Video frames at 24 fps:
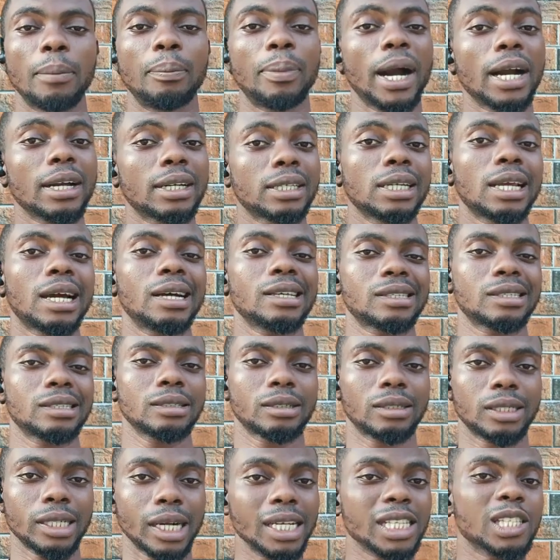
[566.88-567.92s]
pancreas
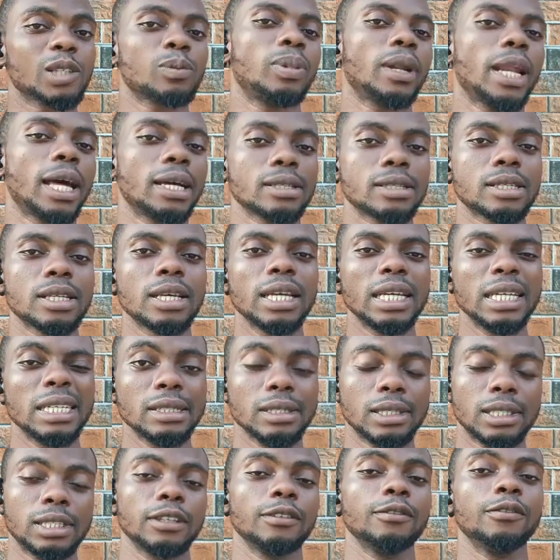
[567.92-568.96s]
transplant
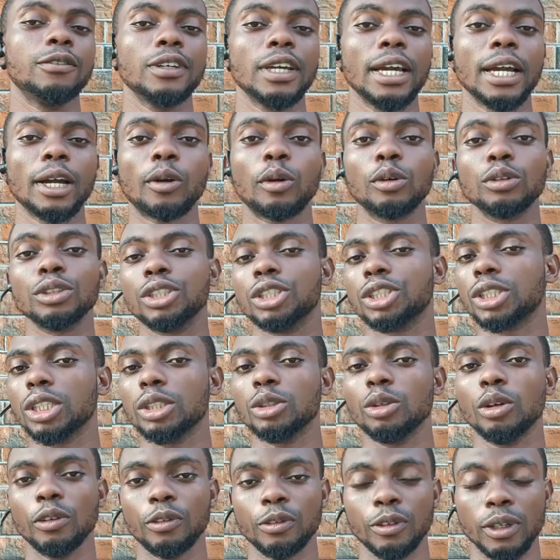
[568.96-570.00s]
in severe
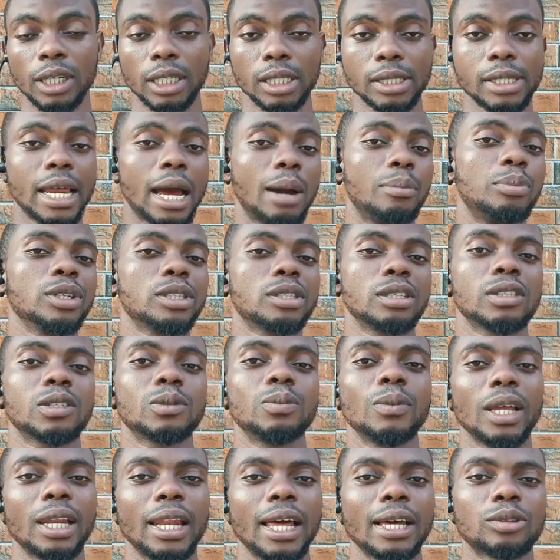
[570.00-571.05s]
condition of diabetes
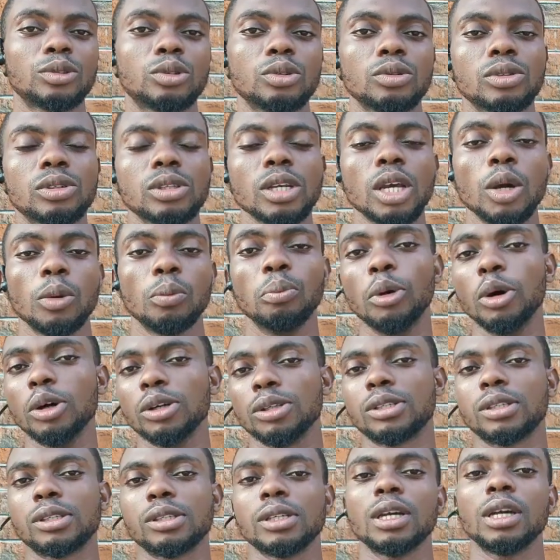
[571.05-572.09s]
mellitus.
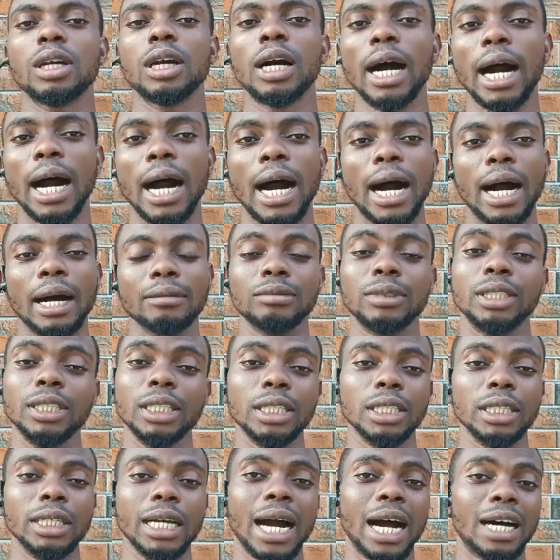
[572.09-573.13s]
But
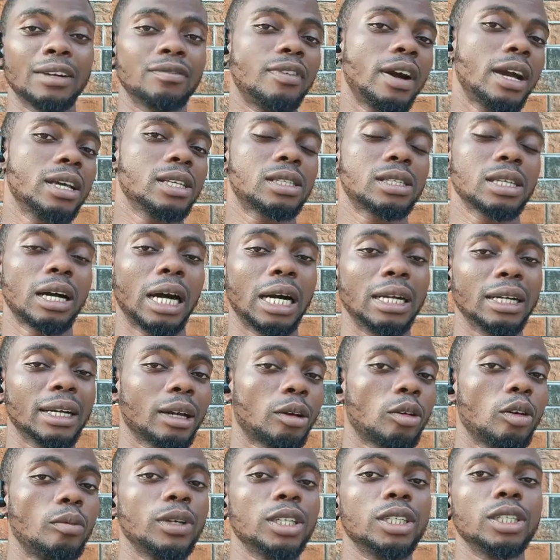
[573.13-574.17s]
the advice and
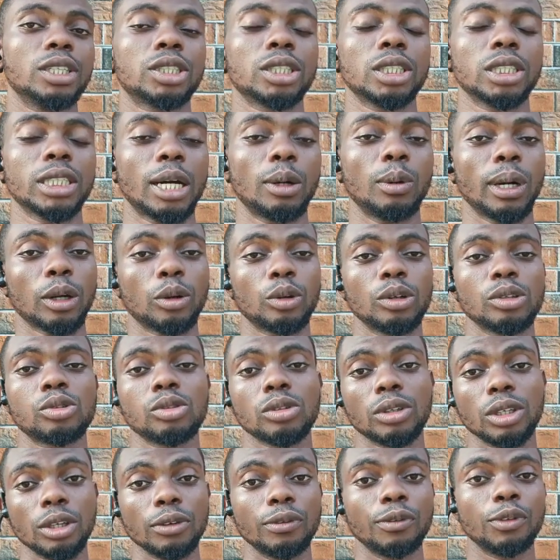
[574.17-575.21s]
recommendation that we are going
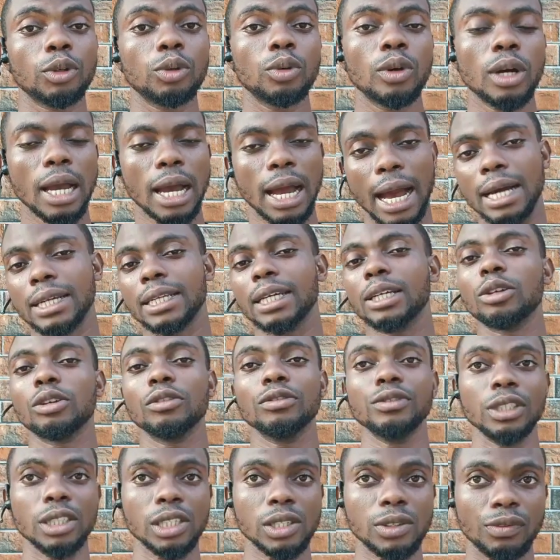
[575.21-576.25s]
to give you at the end
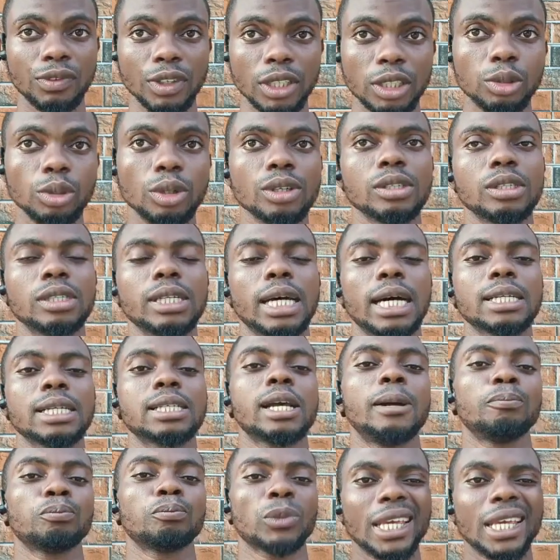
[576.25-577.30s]
of this video is that
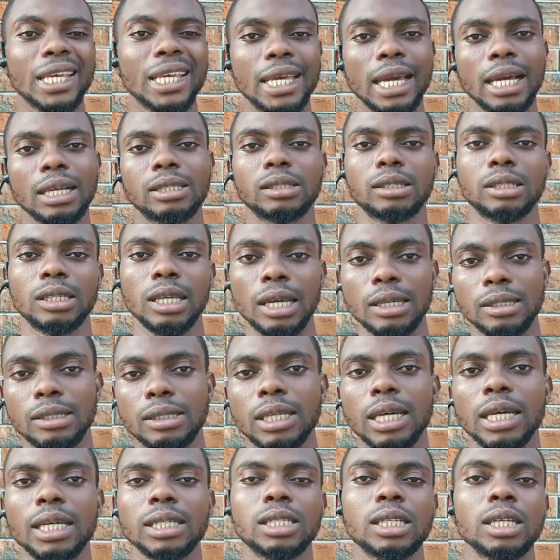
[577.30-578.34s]
get
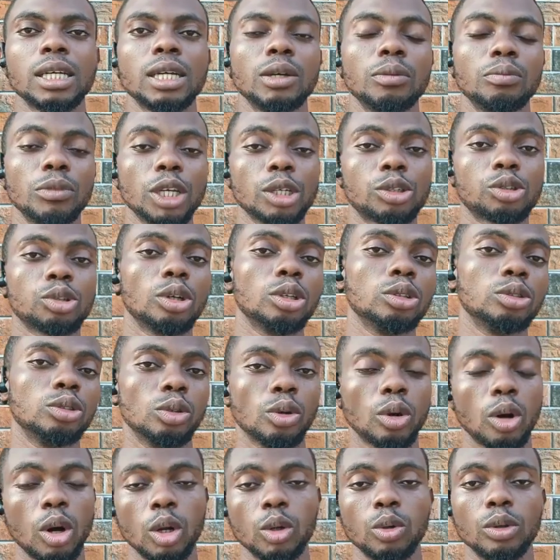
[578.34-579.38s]
tested. Make sure
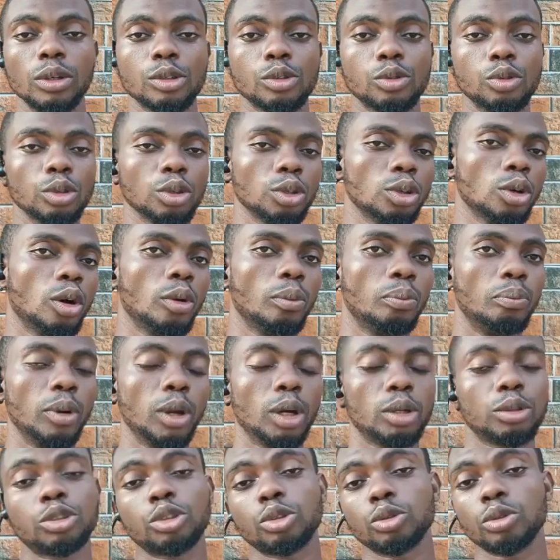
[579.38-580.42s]
you always do your
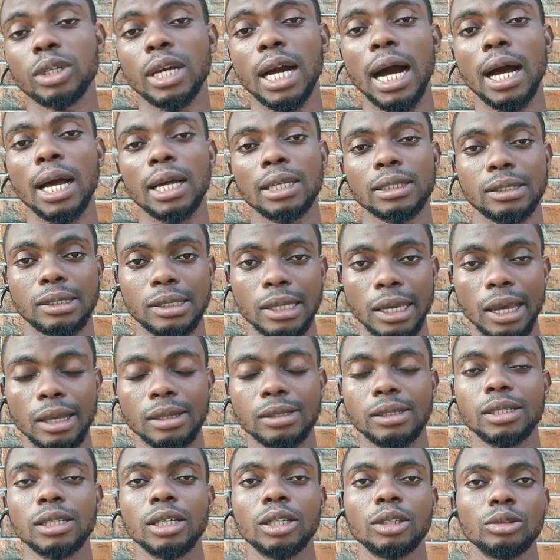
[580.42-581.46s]
blood sugar
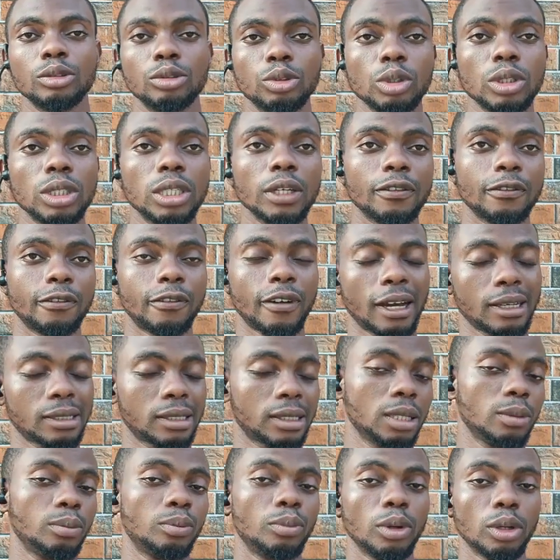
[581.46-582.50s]
test, do the
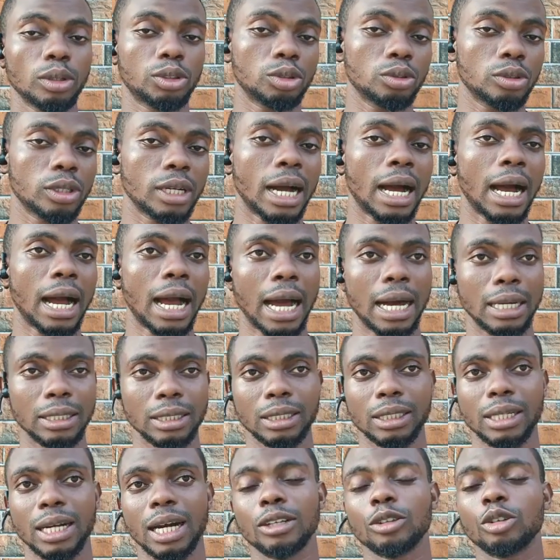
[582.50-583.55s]
fasting blood sugar and
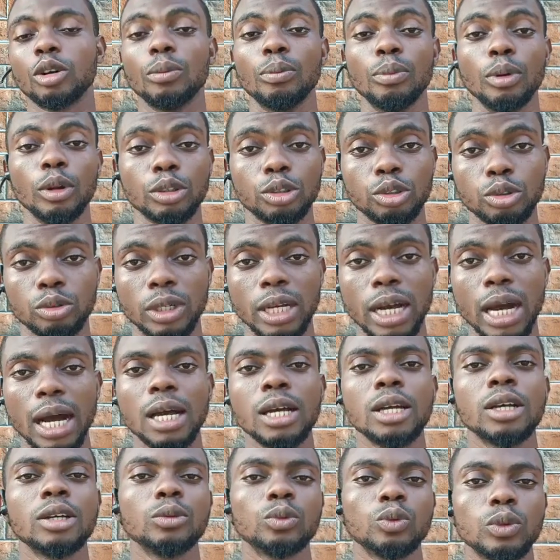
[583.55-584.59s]
the random blood sugar.
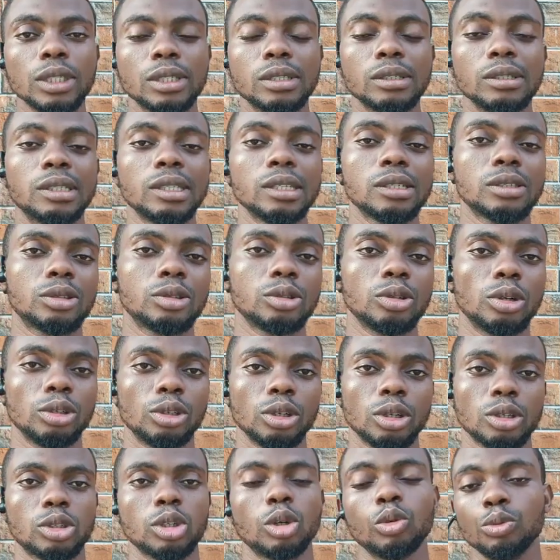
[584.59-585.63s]
With this, your
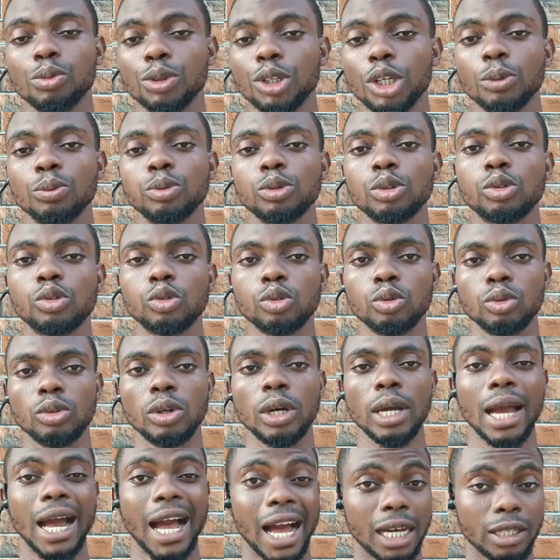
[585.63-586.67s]
doctor will be able to
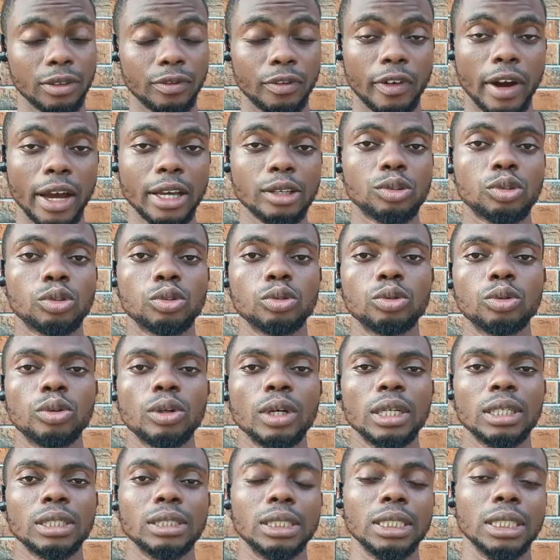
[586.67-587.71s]
advise you
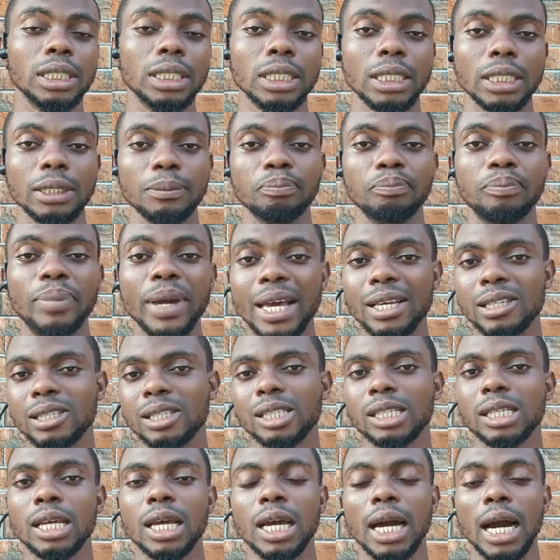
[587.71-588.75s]
the
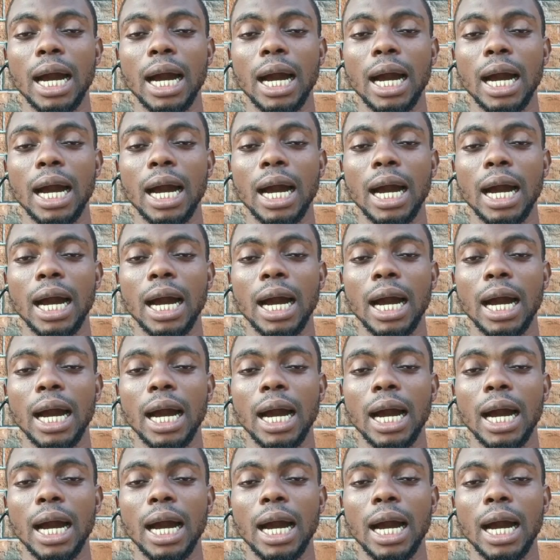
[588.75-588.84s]
best